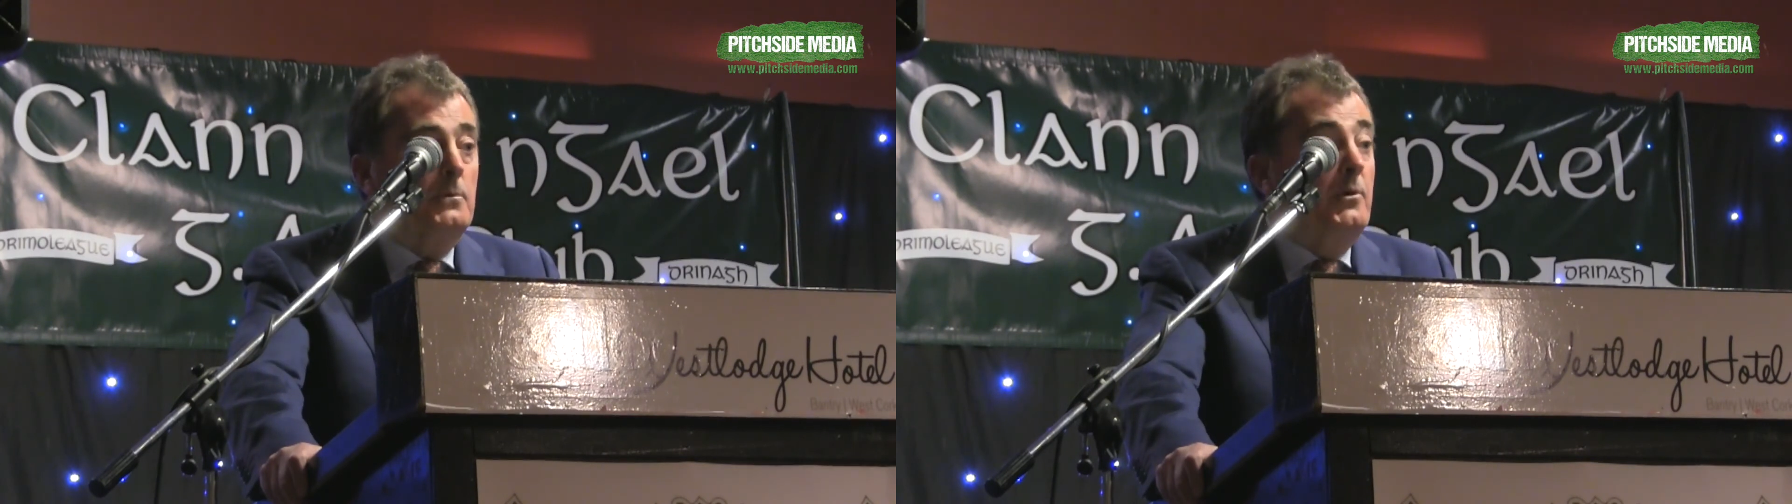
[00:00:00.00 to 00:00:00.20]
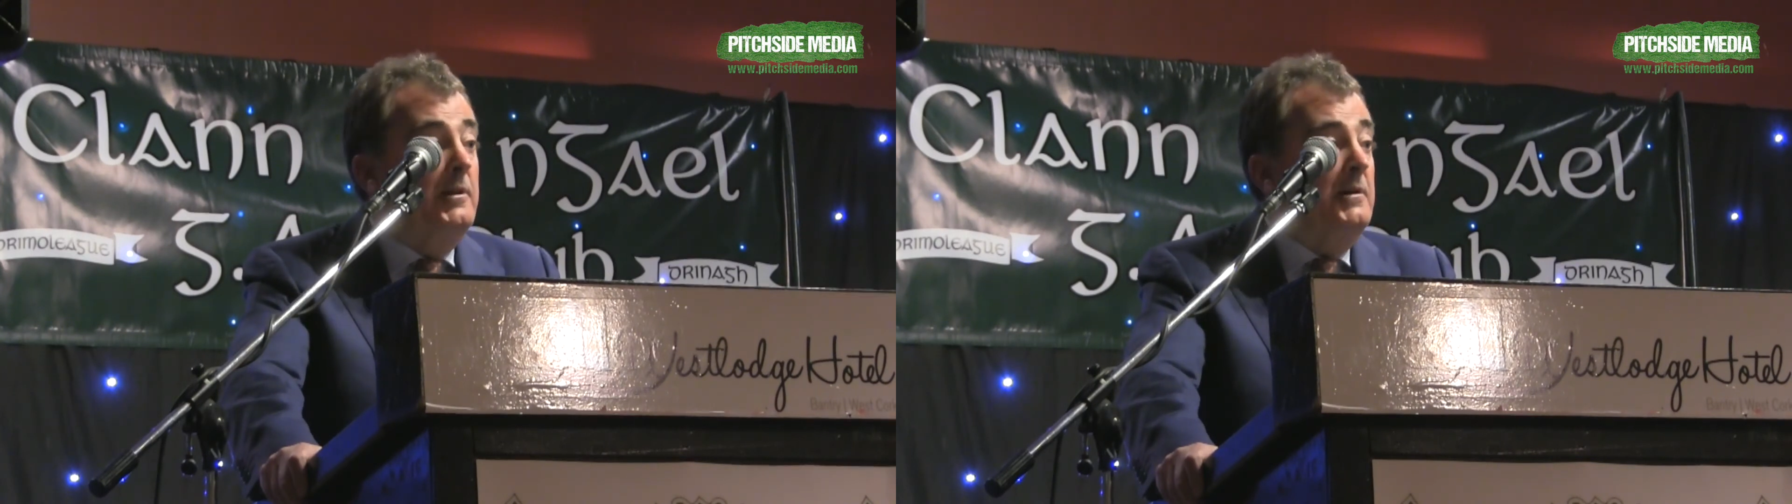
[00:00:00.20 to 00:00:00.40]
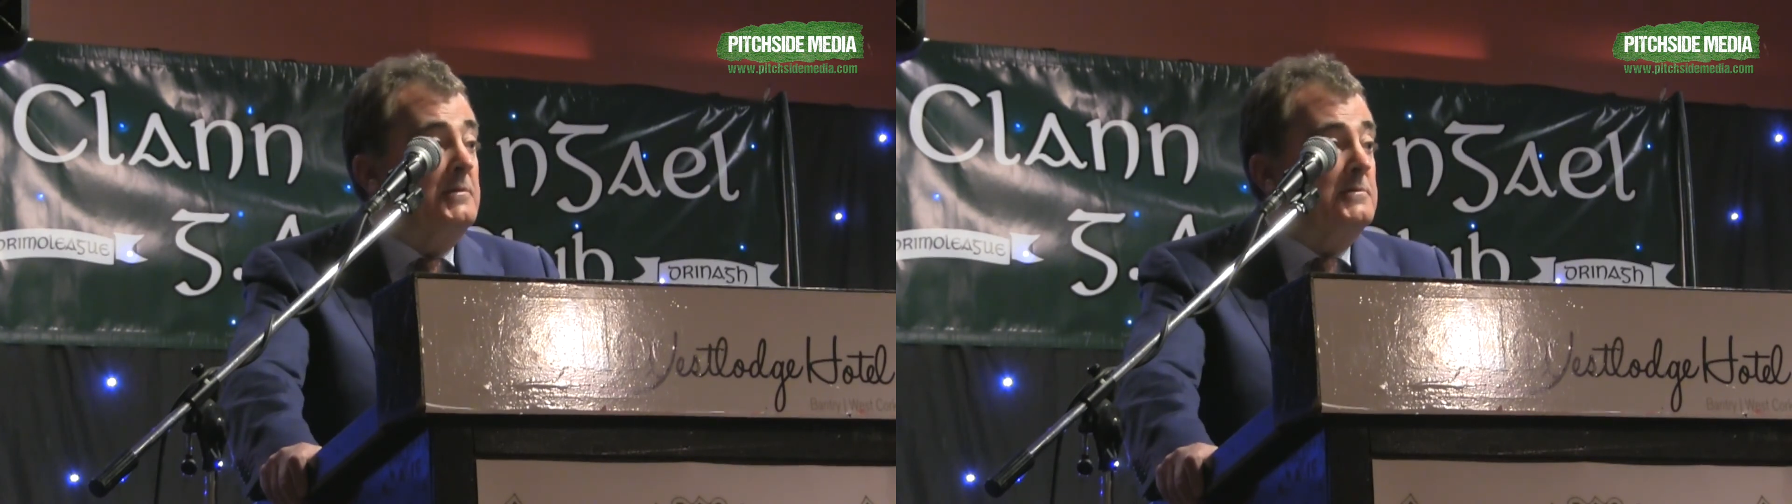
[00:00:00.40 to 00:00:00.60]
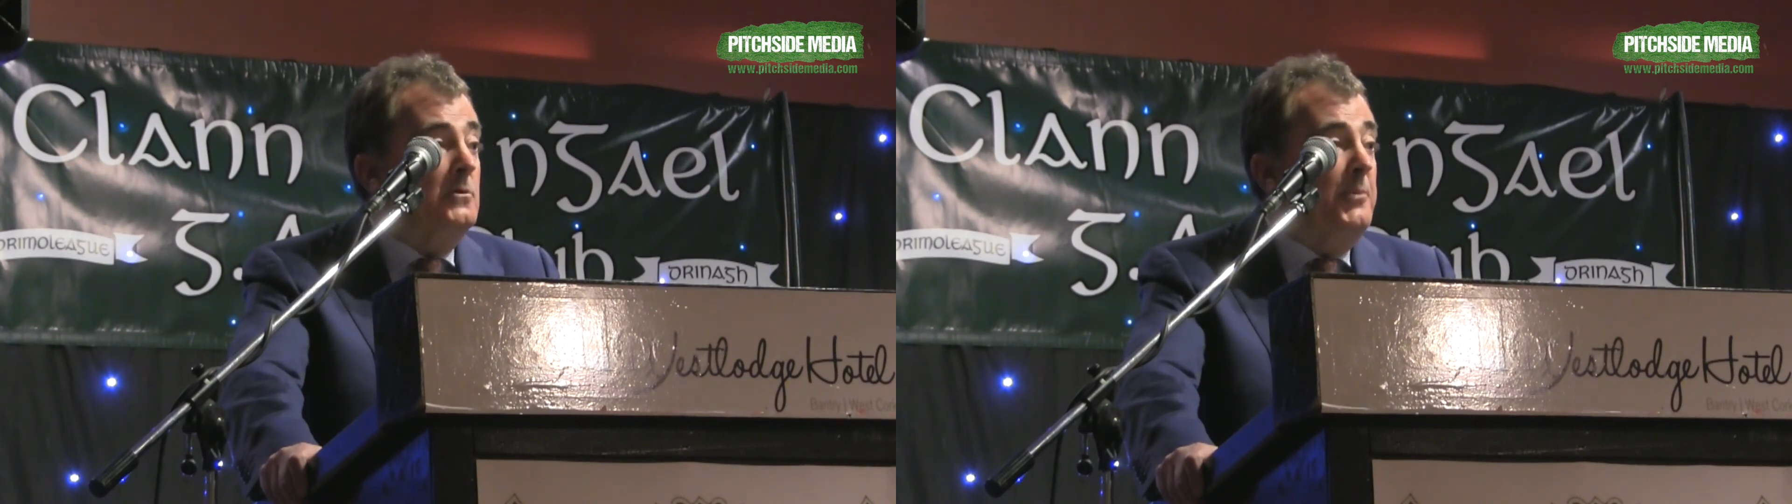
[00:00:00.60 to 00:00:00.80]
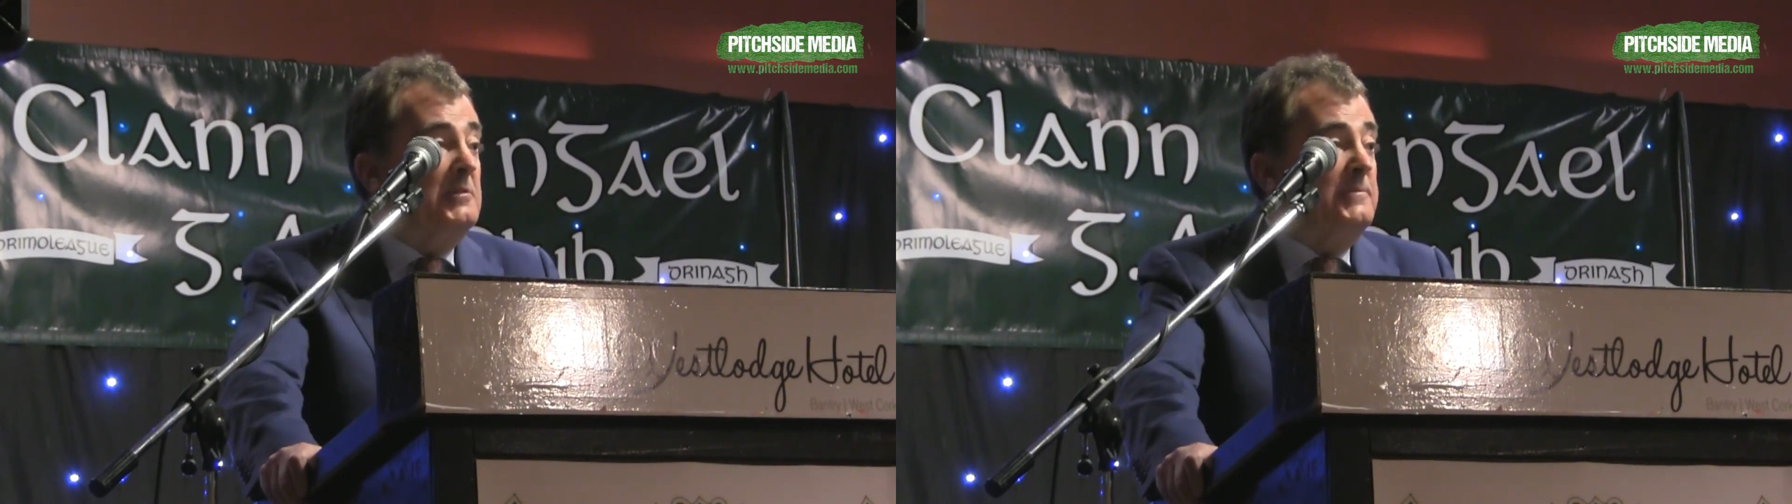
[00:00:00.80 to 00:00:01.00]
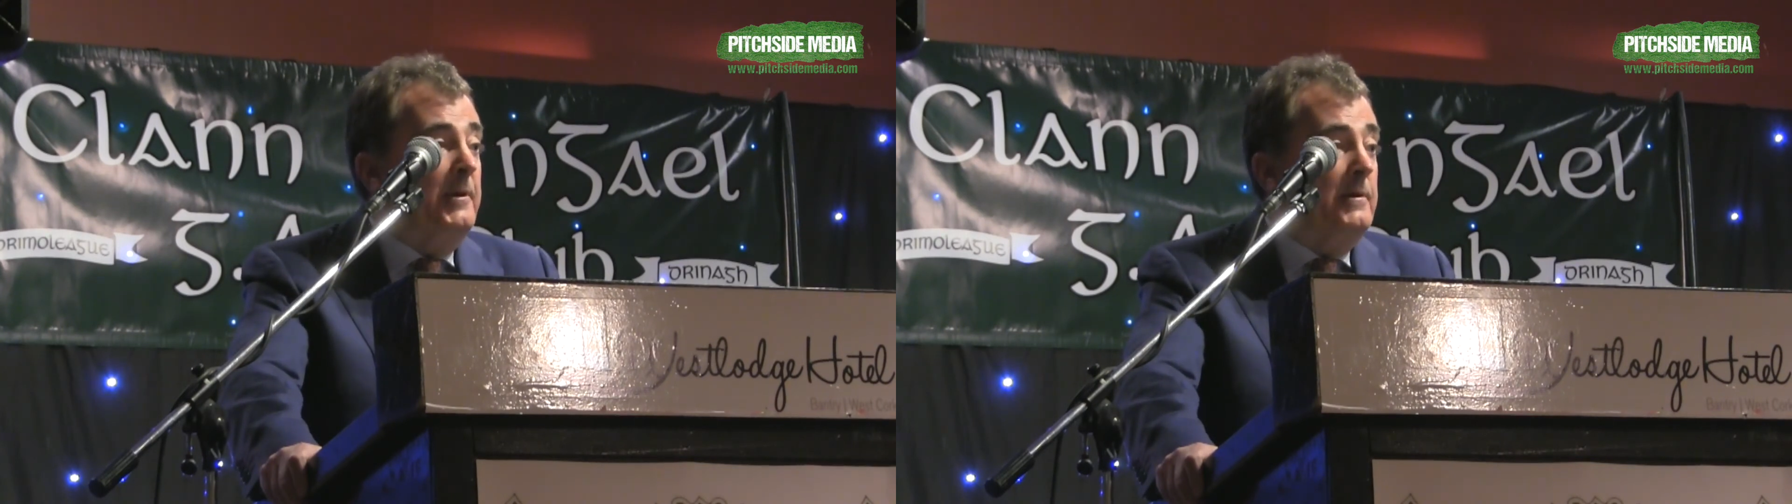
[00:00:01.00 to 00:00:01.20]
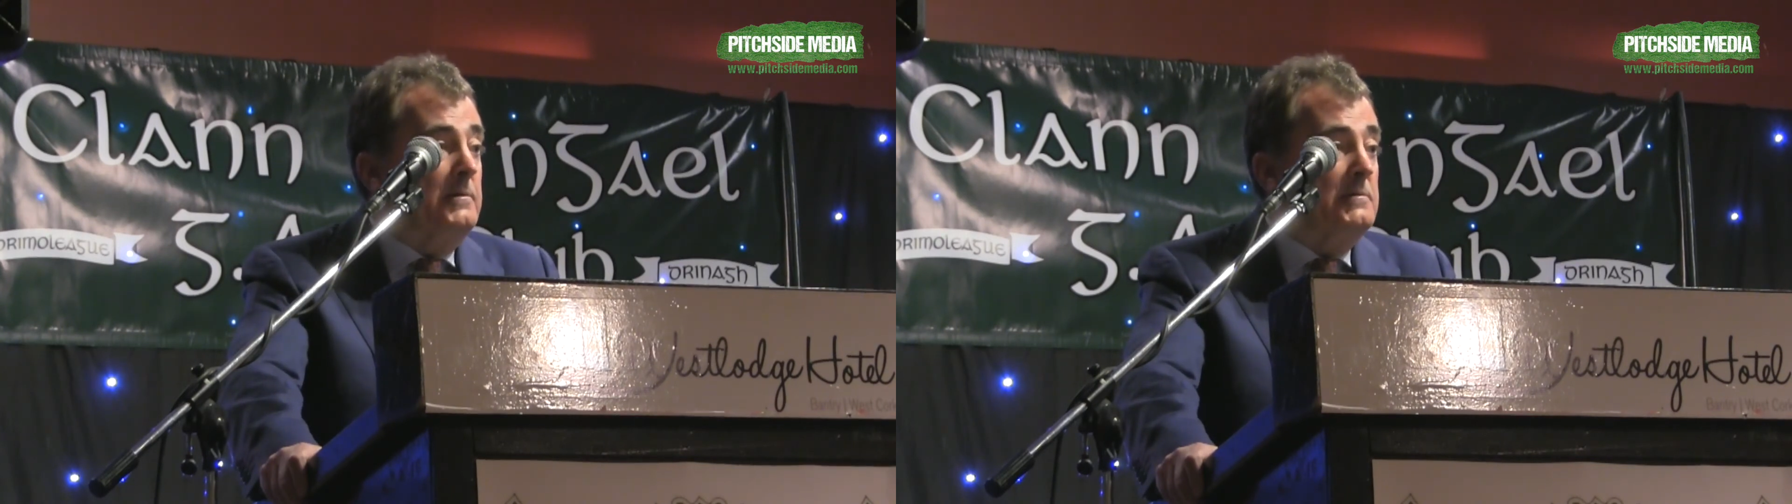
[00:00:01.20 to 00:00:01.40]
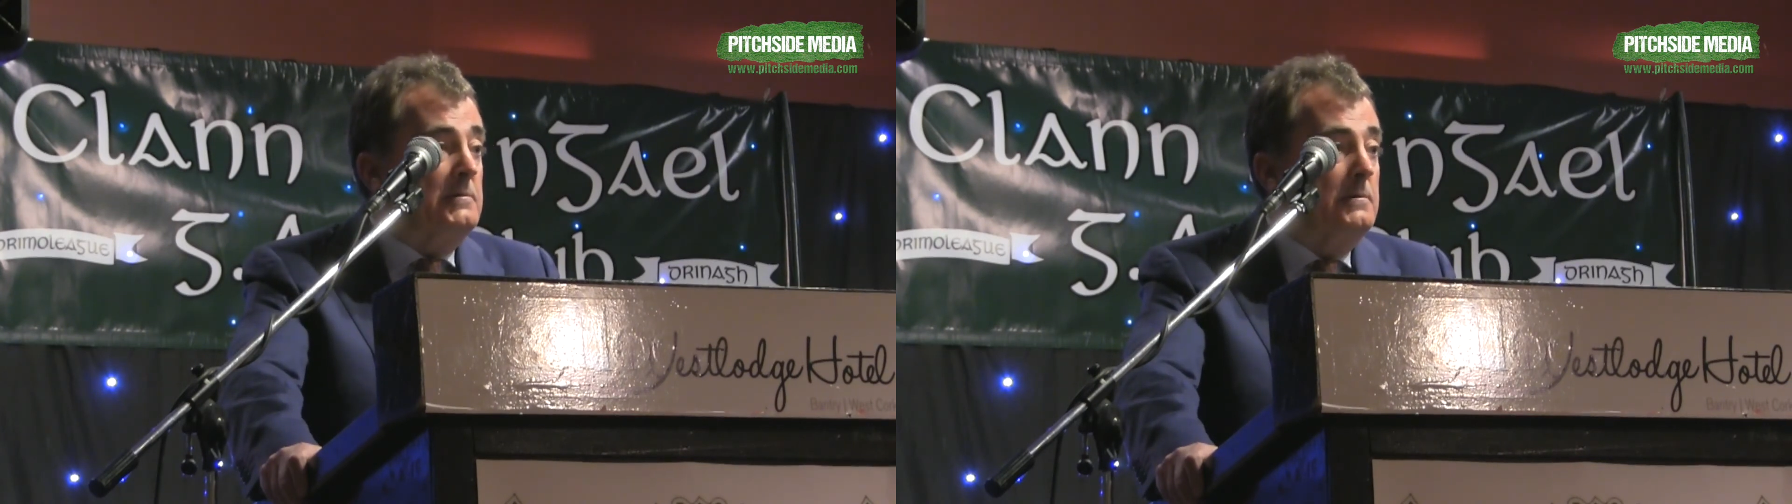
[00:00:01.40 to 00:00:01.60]
We lost our best
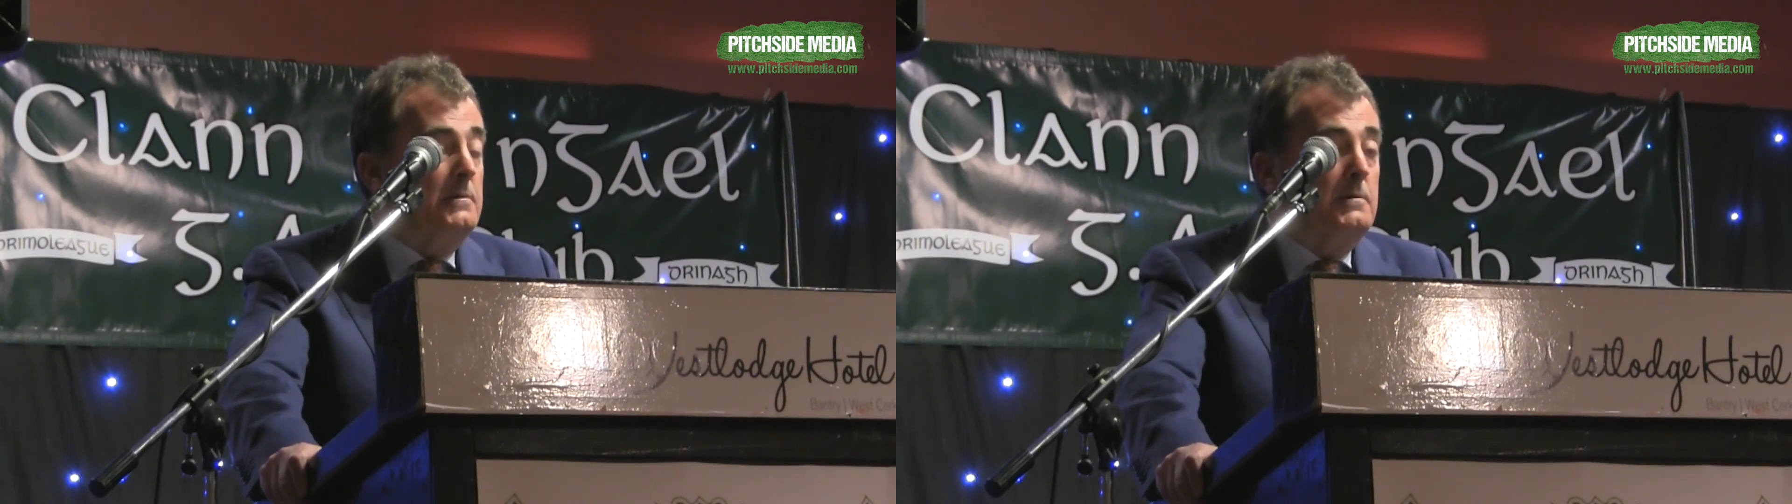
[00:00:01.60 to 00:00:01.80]
players